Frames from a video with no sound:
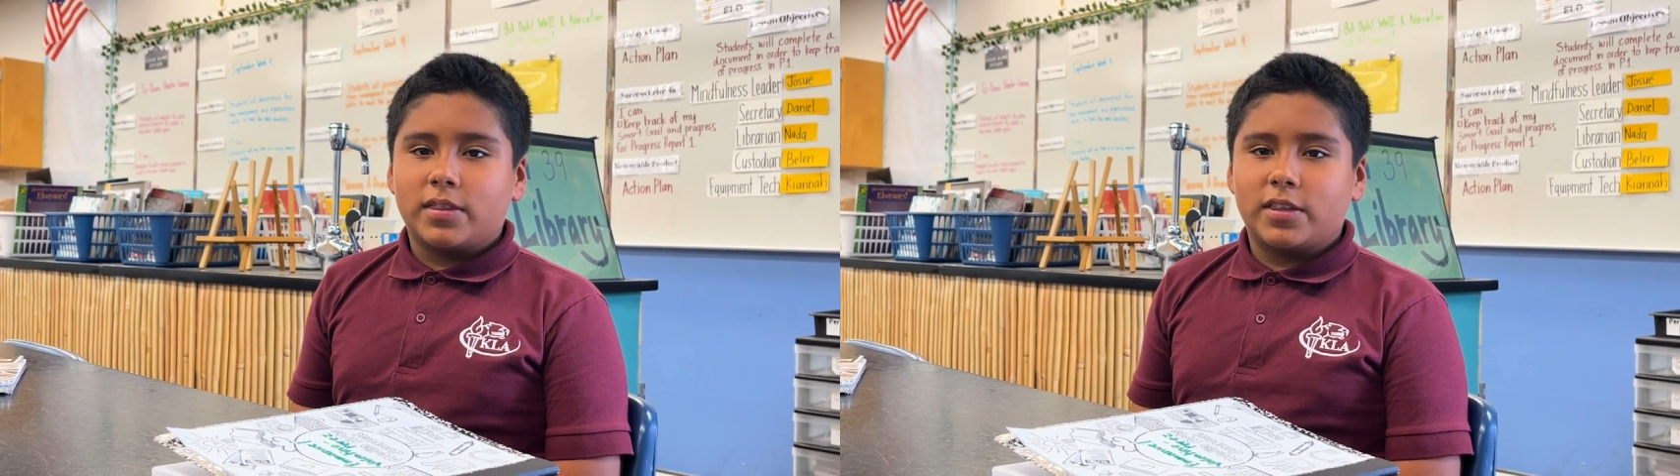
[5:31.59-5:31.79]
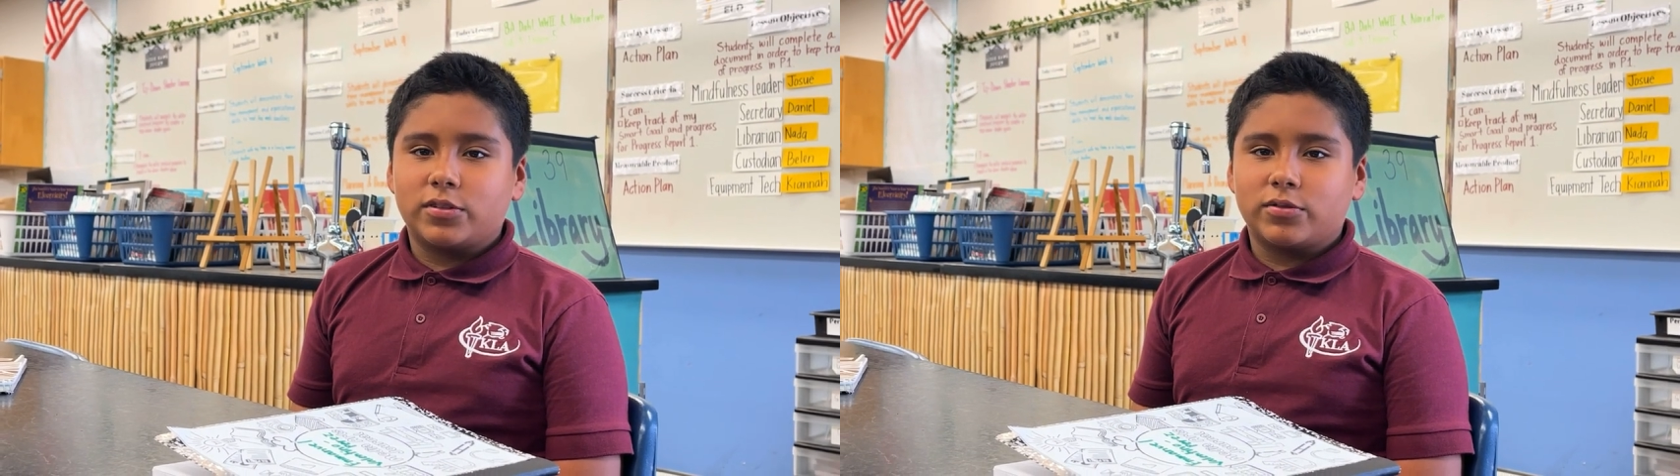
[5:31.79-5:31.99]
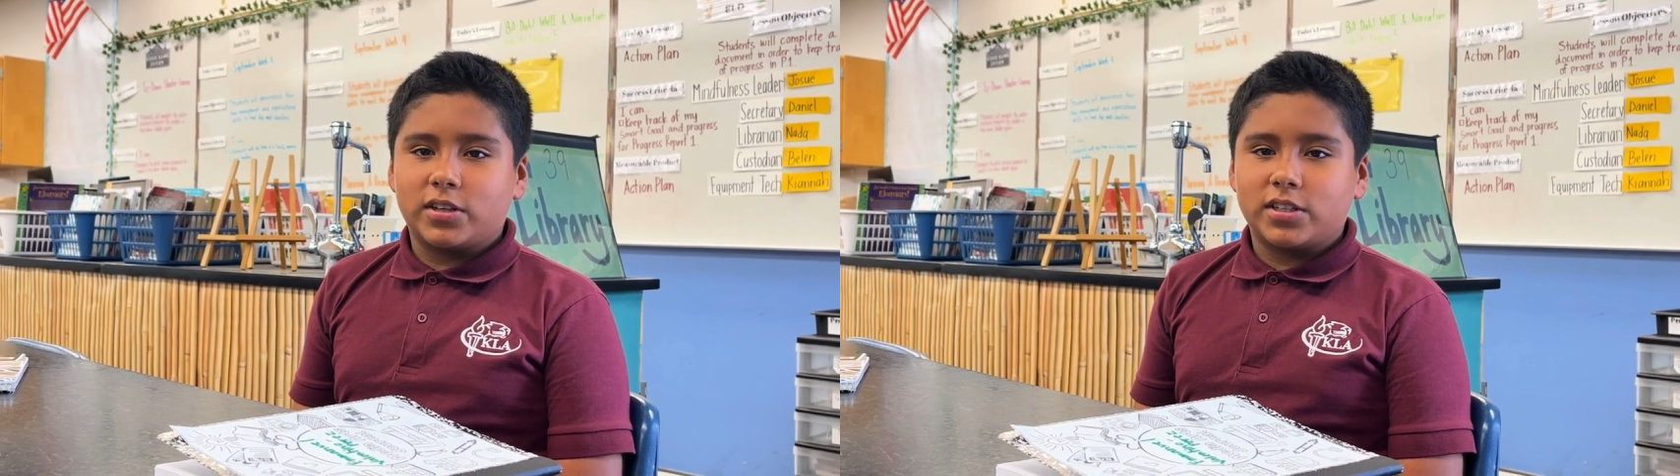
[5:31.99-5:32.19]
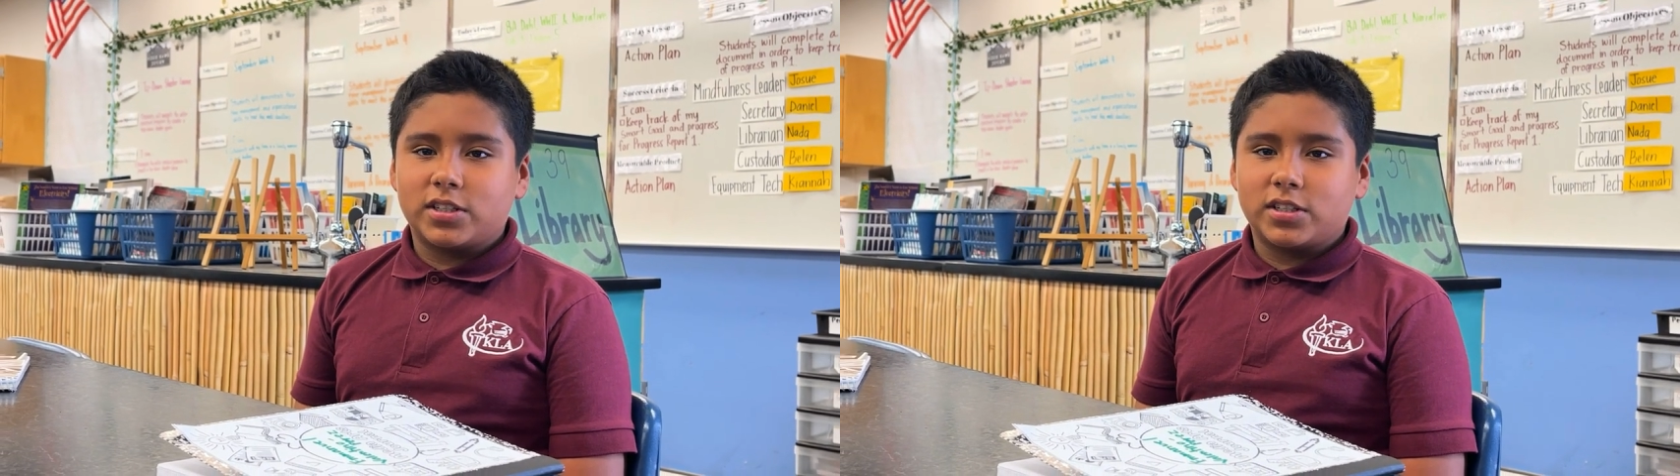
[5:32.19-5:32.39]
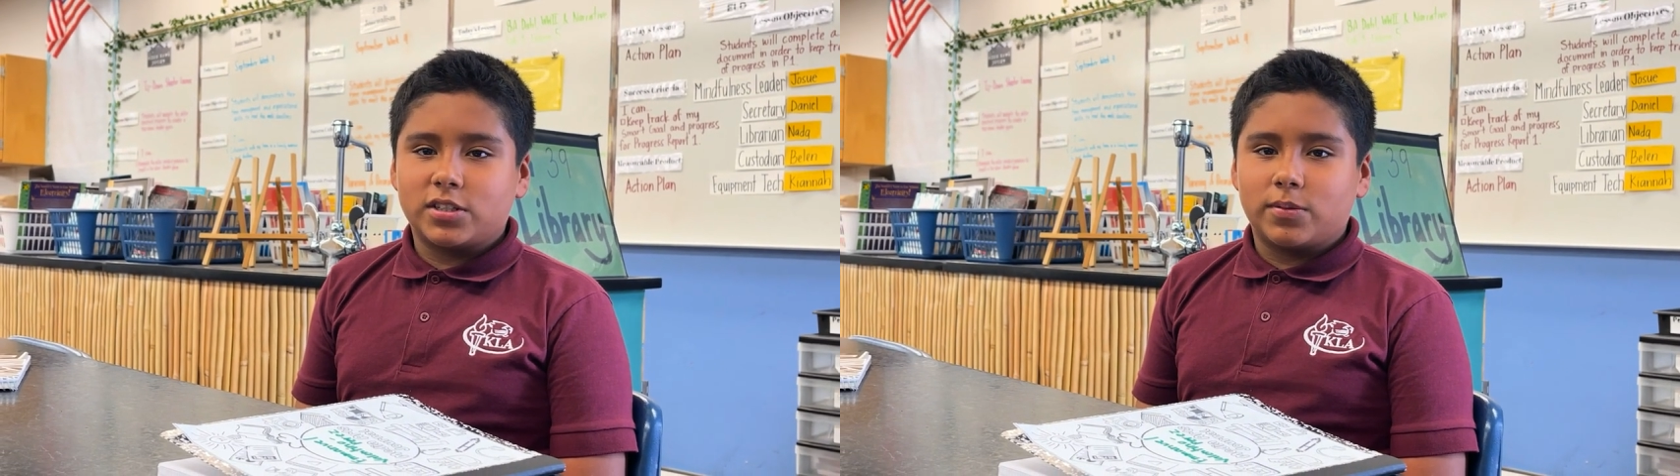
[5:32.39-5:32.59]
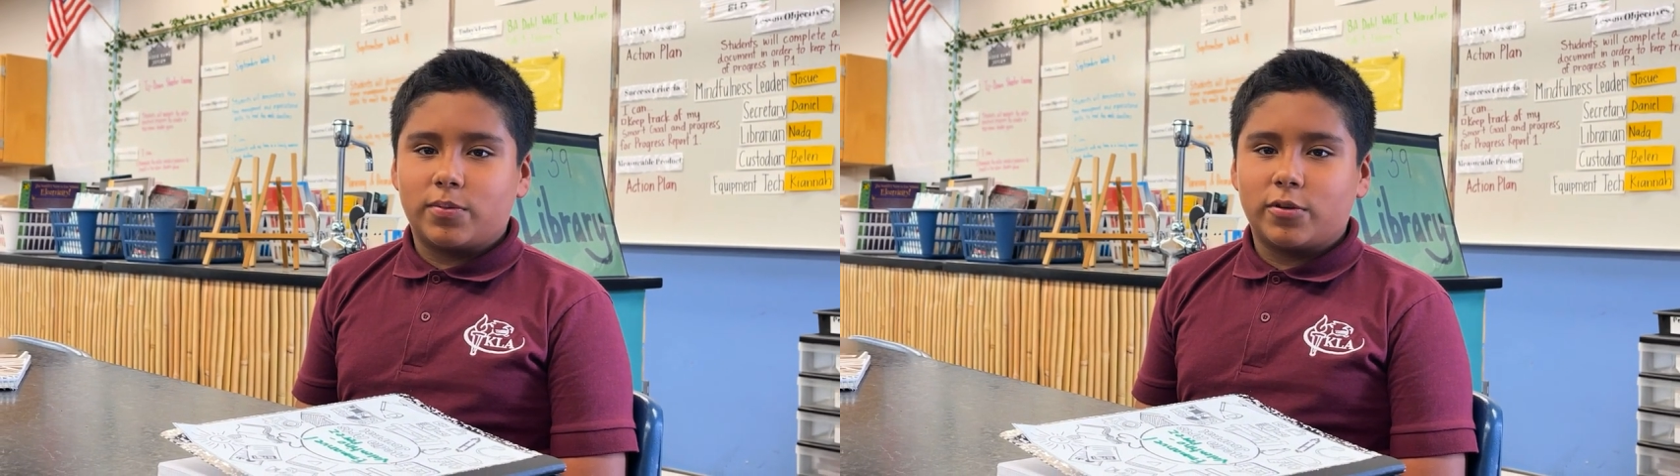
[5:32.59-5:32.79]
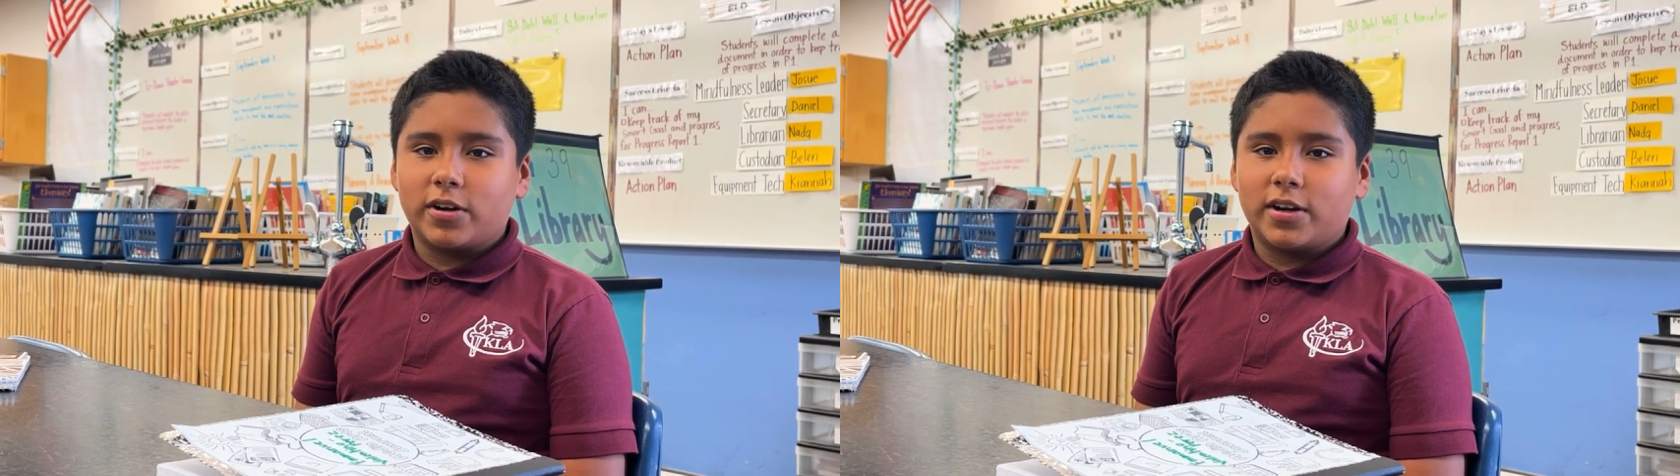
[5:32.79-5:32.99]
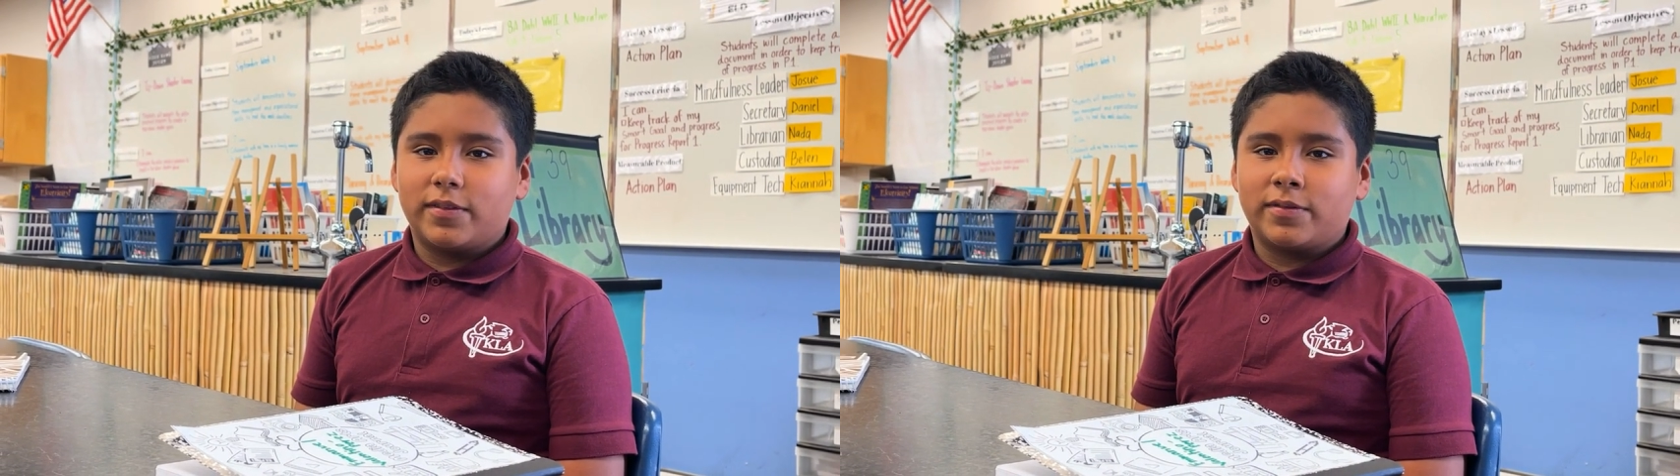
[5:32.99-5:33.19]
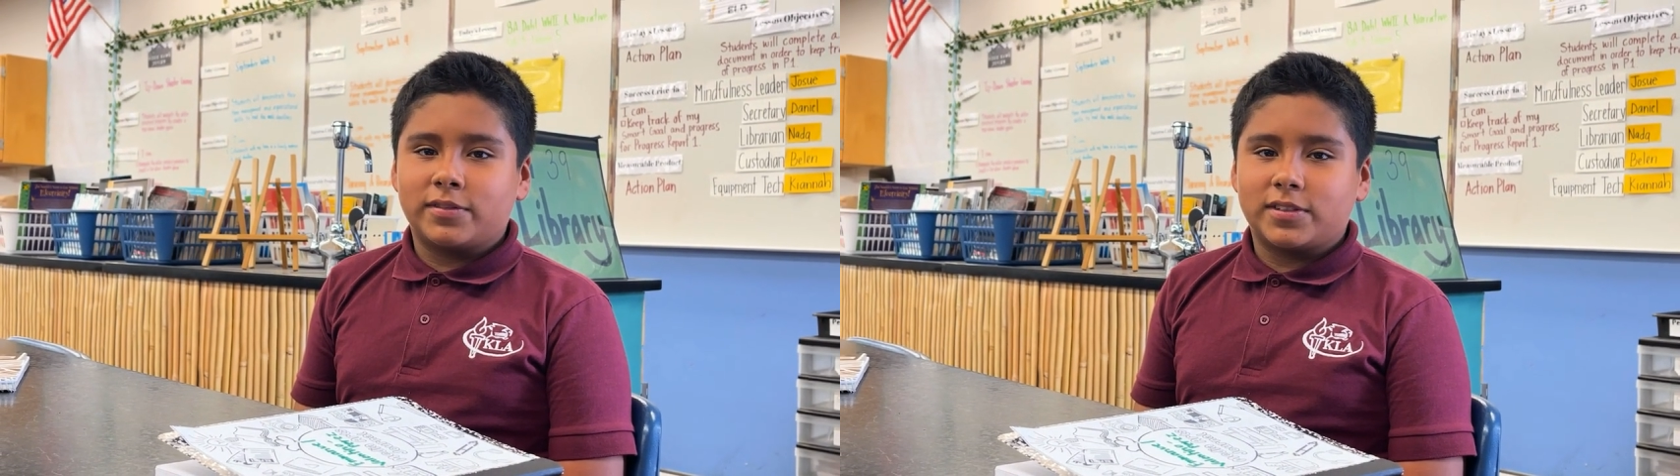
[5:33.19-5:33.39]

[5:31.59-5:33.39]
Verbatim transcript: This run is in support of